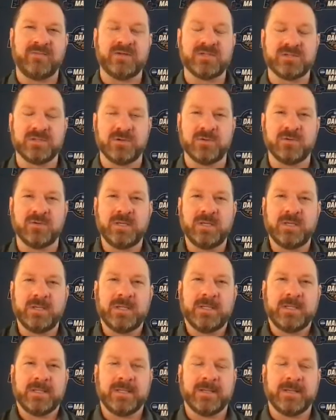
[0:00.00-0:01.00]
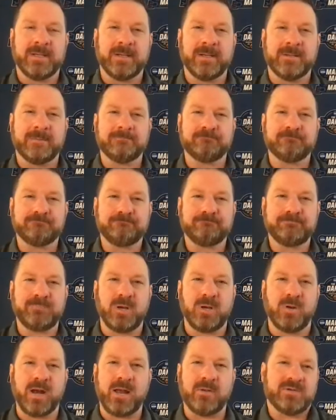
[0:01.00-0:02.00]
So, you
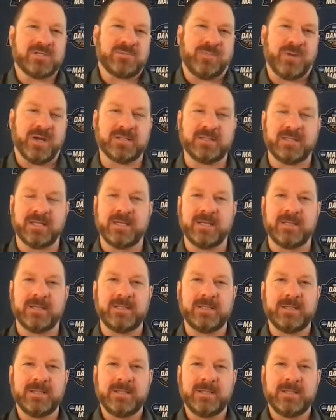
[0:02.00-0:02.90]
know, and I respect that.